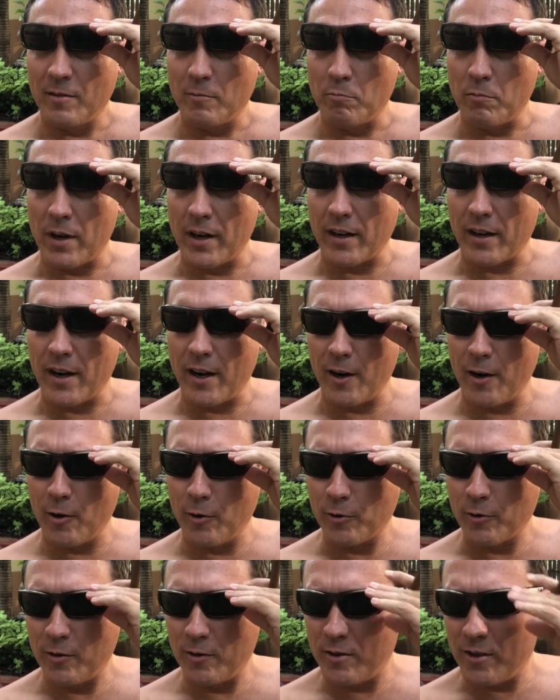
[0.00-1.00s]
Mike
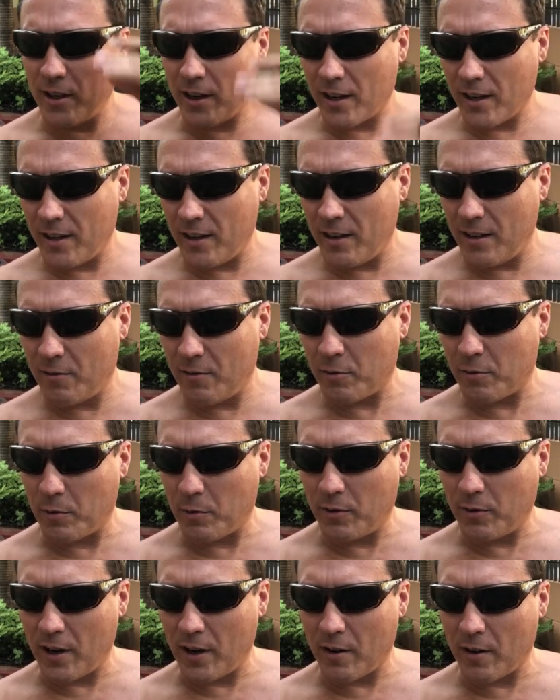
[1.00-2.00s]
Harrelson checking in from
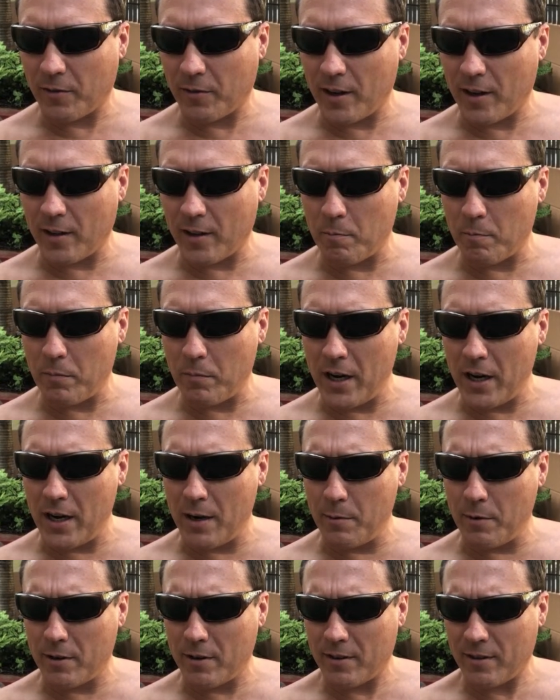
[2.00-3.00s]
South
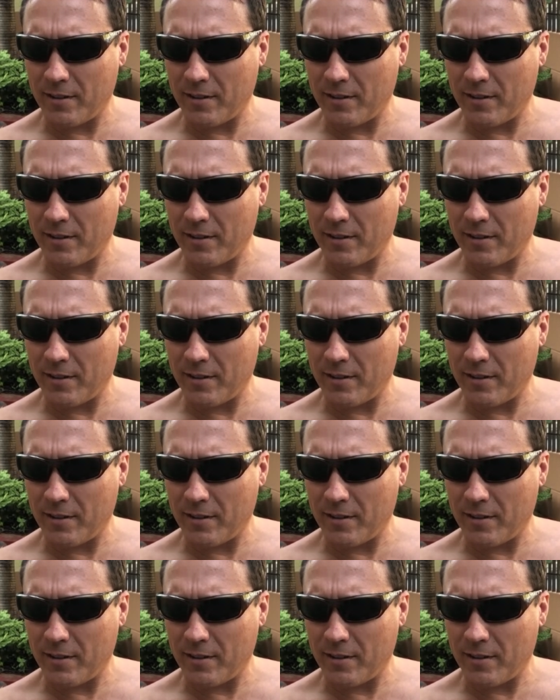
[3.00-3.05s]
Alabama.